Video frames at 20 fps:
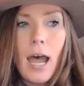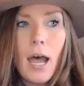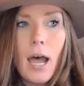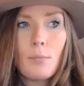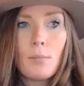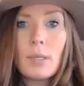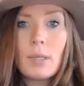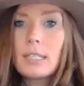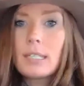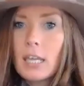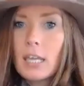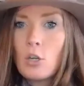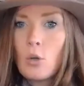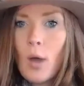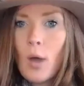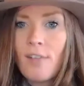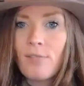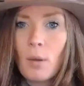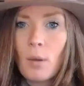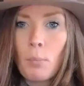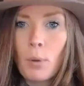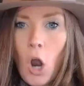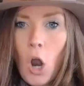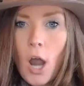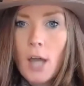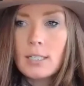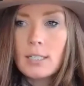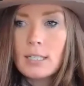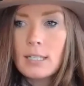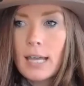Say you have a
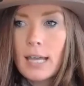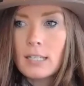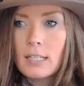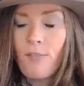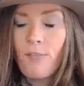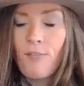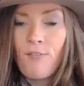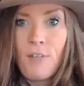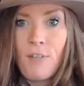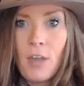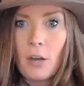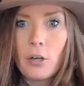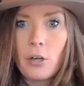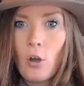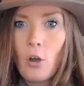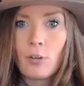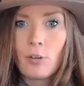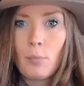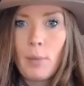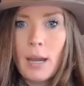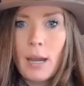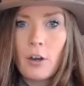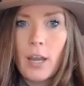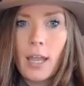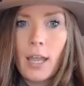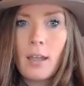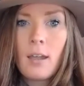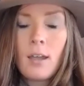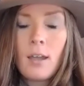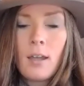boss that's very overbearing